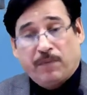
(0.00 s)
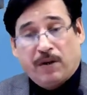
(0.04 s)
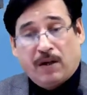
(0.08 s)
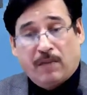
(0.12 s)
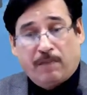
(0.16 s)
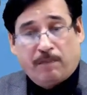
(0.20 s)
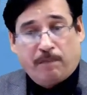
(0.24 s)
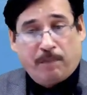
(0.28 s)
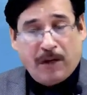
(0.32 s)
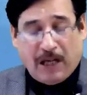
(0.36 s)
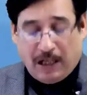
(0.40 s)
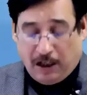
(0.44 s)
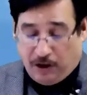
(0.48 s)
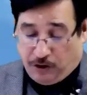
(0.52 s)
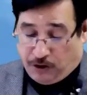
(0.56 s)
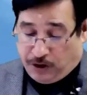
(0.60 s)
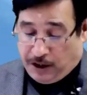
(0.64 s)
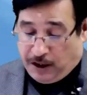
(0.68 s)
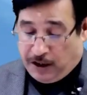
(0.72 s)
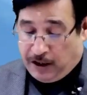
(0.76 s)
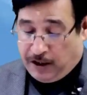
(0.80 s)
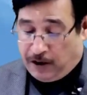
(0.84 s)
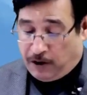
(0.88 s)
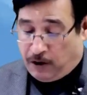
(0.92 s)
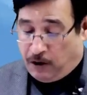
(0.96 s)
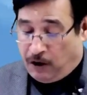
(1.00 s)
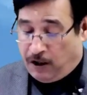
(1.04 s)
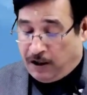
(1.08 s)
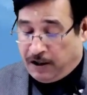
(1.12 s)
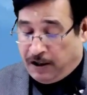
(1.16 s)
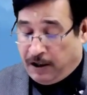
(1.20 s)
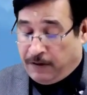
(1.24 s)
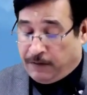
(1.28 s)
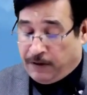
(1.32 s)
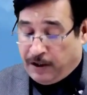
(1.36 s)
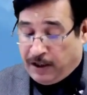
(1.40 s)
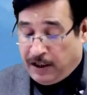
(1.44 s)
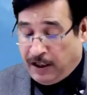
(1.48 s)
balance sheet is not
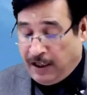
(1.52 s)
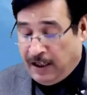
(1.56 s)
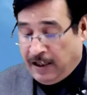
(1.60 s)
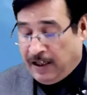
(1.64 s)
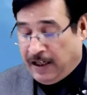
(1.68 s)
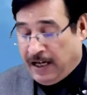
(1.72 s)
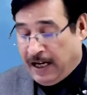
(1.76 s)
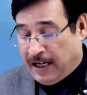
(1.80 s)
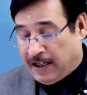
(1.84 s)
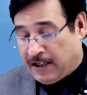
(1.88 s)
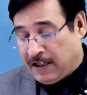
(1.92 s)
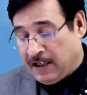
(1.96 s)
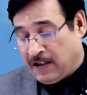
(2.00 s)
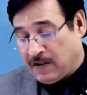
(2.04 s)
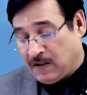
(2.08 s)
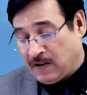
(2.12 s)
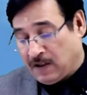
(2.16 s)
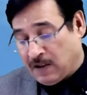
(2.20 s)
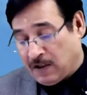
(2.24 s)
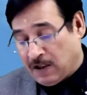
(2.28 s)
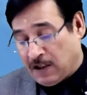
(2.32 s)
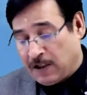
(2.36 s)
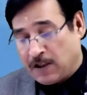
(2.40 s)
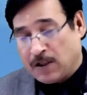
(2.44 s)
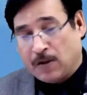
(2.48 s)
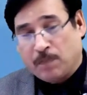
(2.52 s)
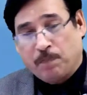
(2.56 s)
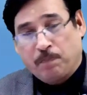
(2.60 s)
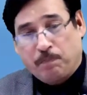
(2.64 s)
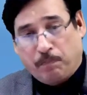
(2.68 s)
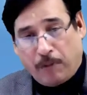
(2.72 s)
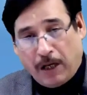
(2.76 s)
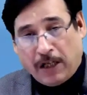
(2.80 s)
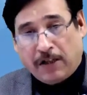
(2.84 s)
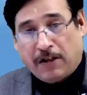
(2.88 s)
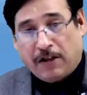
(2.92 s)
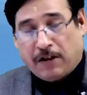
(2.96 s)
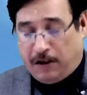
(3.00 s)
given. In that case, it is
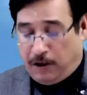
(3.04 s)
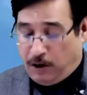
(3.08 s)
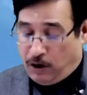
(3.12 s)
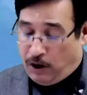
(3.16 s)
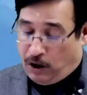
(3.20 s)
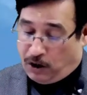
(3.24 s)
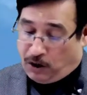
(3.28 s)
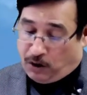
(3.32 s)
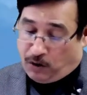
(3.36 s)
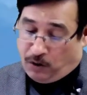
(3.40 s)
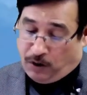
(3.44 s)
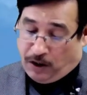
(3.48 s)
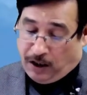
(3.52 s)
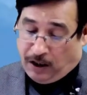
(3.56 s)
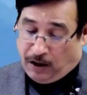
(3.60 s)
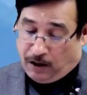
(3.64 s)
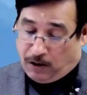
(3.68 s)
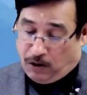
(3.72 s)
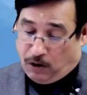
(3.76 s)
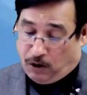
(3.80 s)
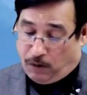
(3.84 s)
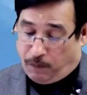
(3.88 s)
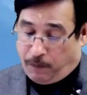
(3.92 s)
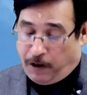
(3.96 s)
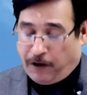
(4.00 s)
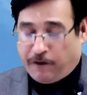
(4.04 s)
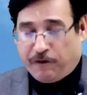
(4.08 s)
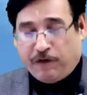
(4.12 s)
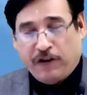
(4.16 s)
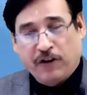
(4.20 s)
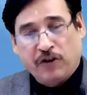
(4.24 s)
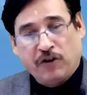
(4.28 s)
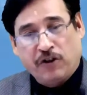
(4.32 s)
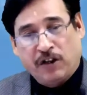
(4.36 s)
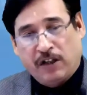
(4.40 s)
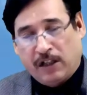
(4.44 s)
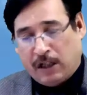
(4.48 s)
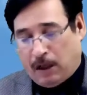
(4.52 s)
better not to include preference
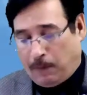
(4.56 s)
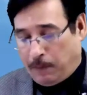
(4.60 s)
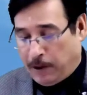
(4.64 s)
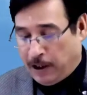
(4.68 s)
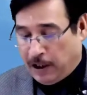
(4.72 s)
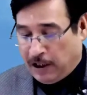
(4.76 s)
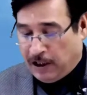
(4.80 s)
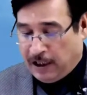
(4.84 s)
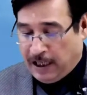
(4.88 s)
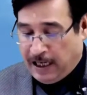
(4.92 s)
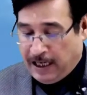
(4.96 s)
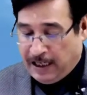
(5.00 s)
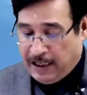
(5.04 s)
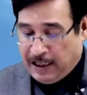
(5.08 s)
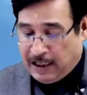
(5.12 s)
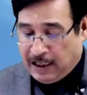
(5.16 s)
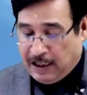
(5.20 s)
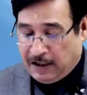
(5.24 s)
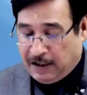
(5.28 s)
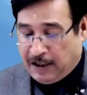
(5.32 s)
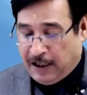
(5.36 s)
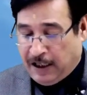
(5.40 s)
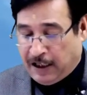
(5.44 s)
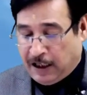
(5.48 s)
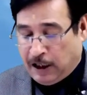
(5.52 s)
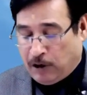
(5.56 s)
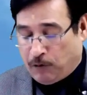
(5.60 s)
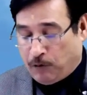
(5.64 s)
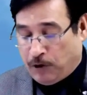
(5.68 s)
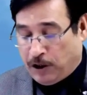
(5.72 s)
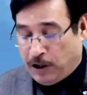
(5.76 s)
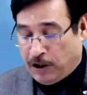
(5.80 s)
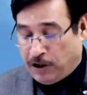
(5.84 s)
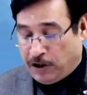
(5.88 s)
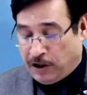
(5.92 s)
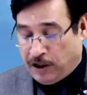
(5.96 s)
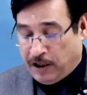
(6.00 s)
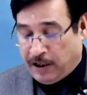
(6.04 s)
share capital. Directly take
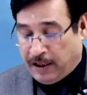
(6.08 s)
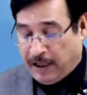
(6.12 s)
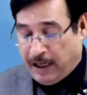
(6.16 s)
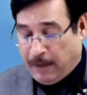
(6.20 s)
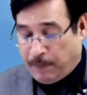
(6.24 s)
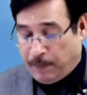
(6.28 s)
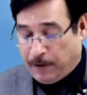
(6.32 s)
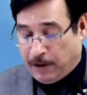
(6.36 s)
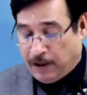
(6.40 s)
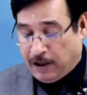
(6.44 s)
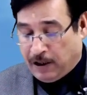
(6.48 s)
equity share capital,